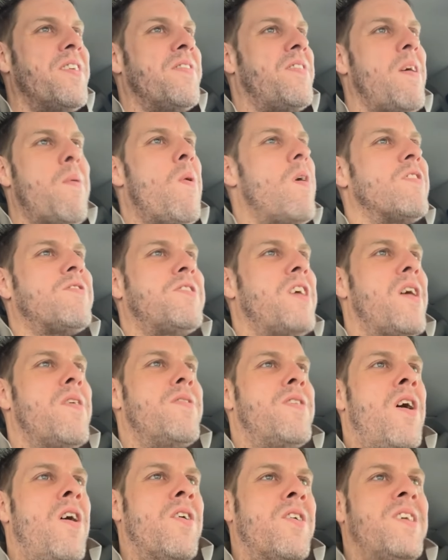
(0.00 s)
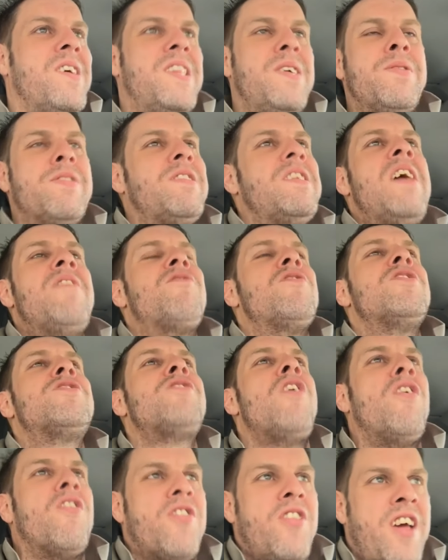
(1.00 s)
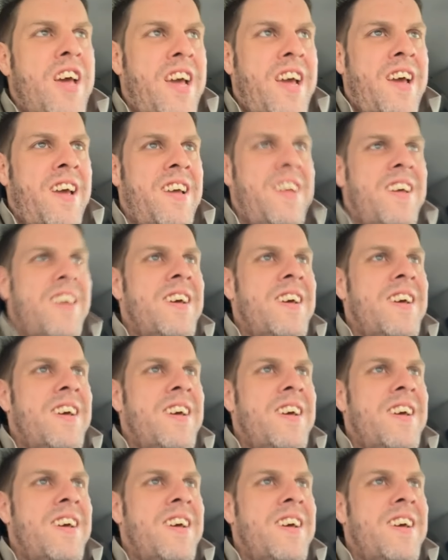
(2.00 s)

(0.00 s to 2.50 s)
There was no dog. There was never a dog there.